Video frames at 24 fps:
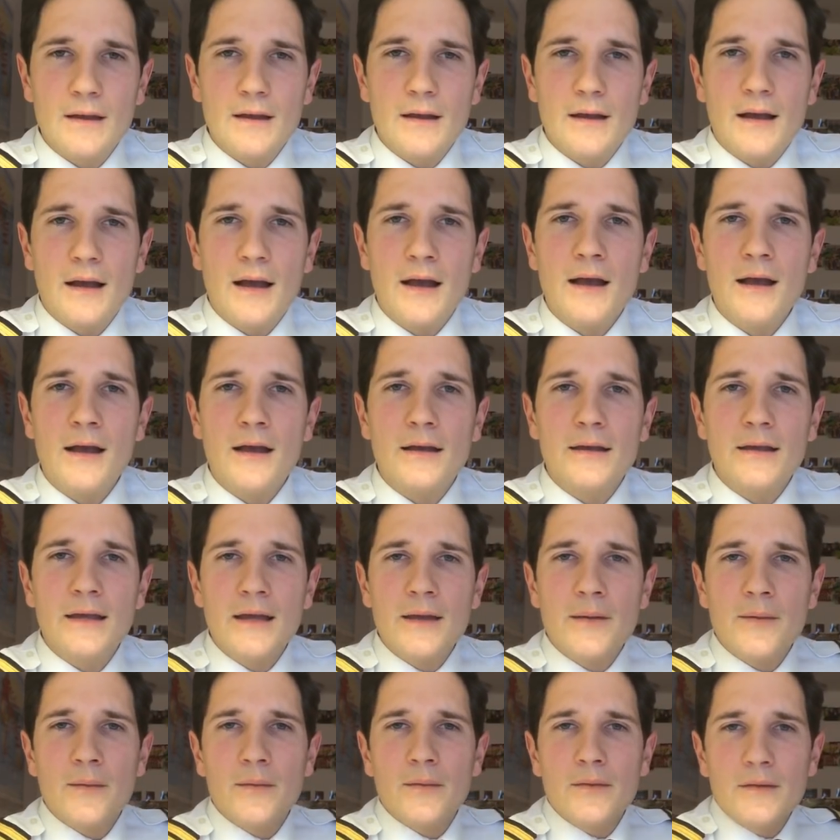
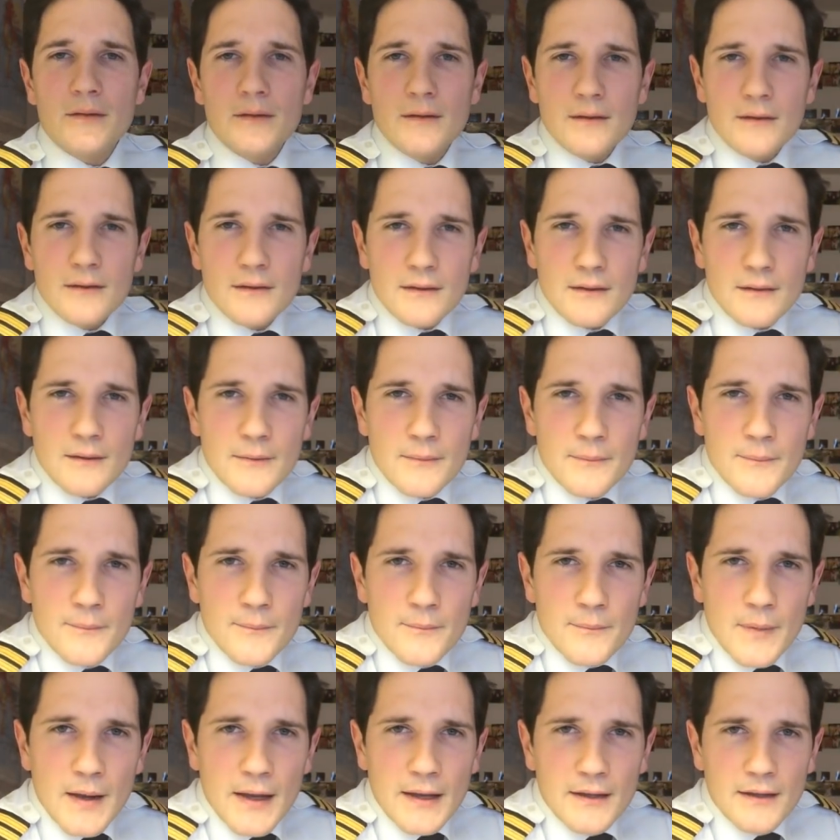Yeah, the
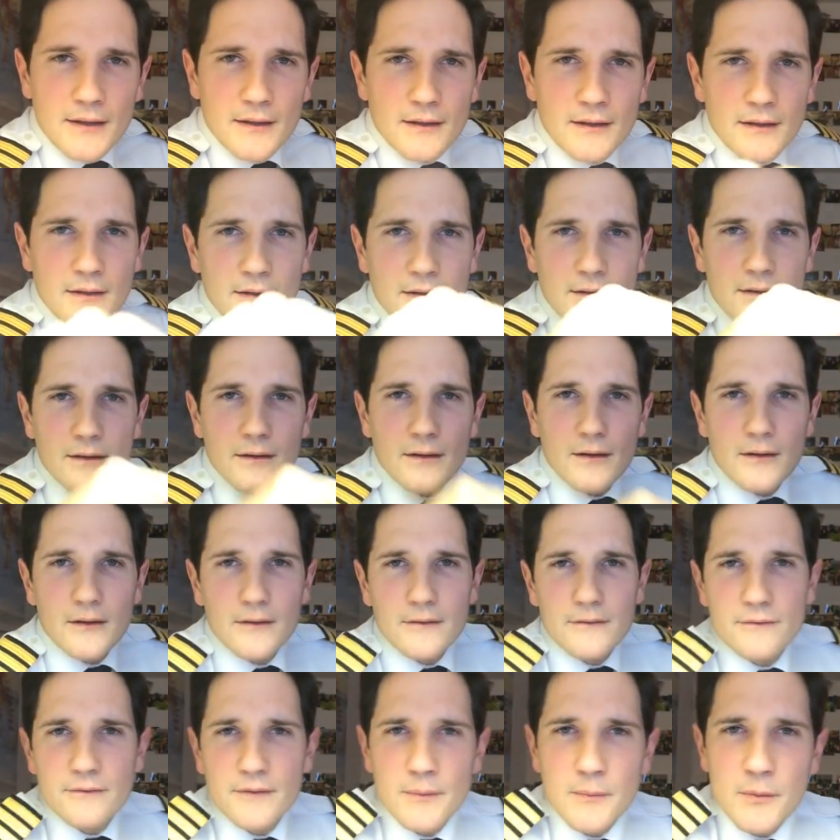Micah
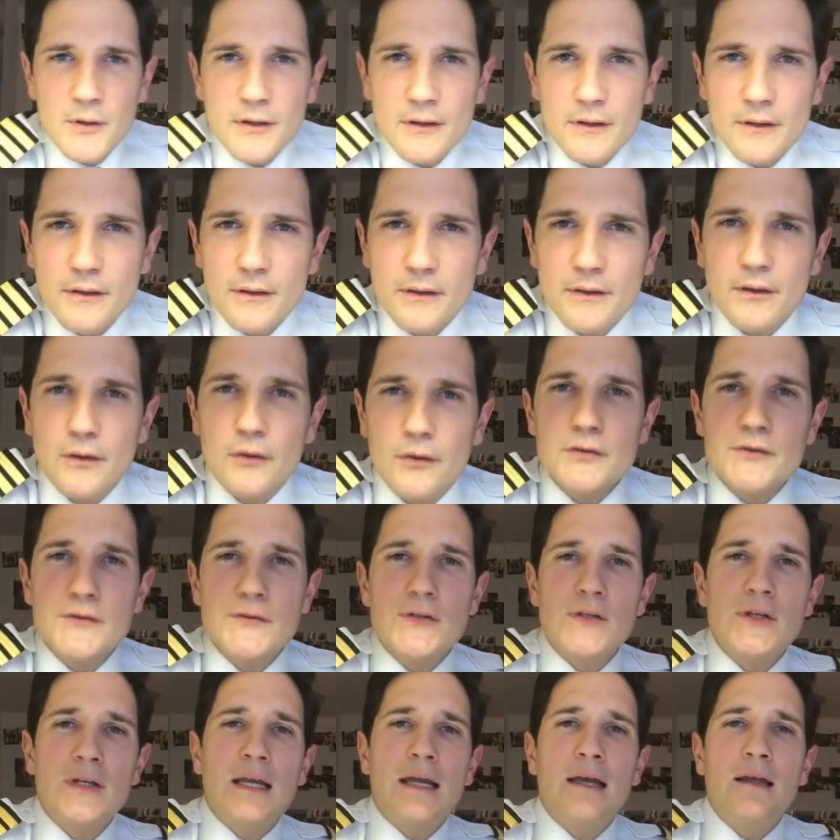Wimmer,
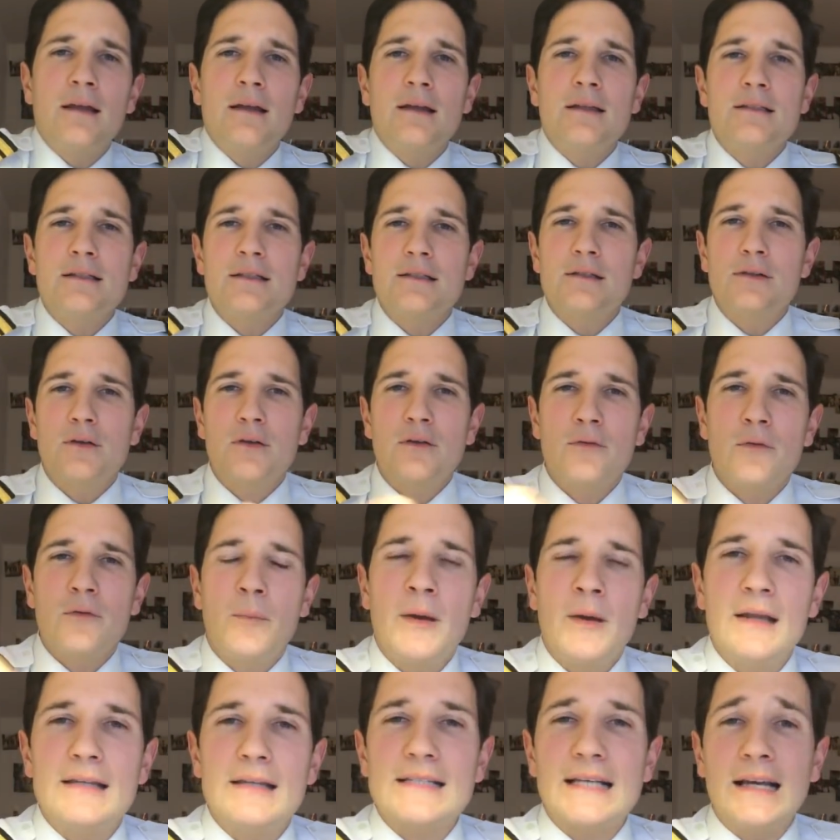Austrian Airlines is looking for
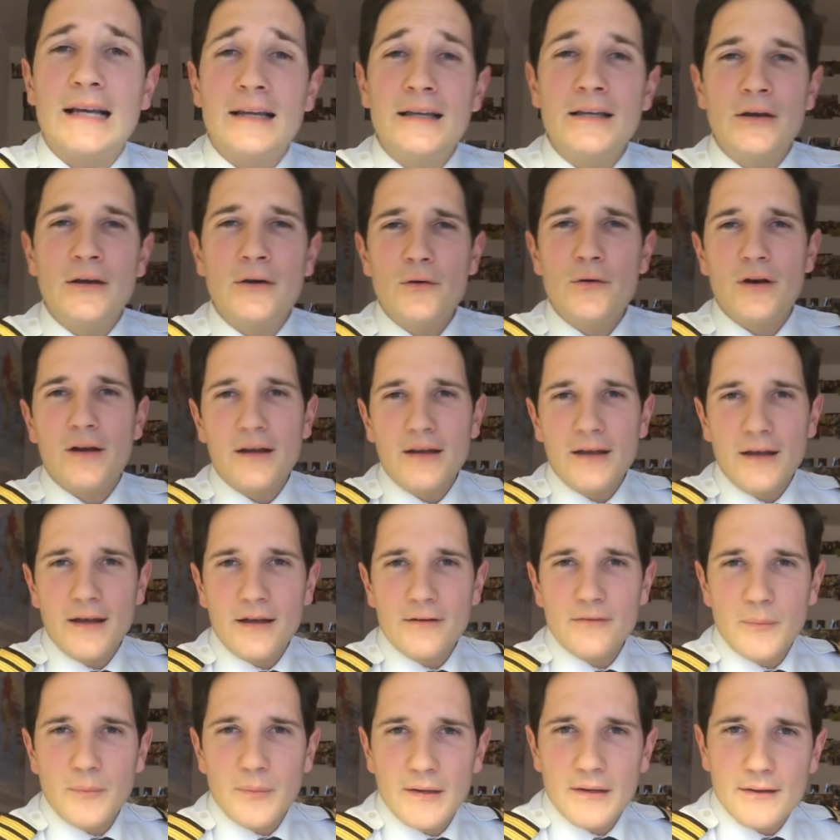pilots. I know, I
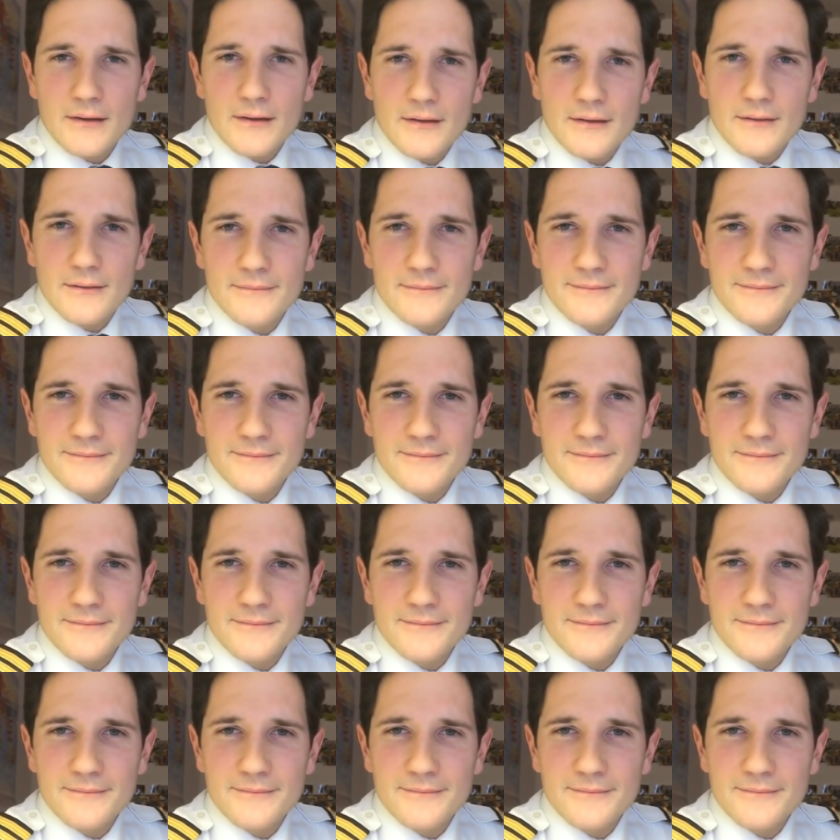have applied.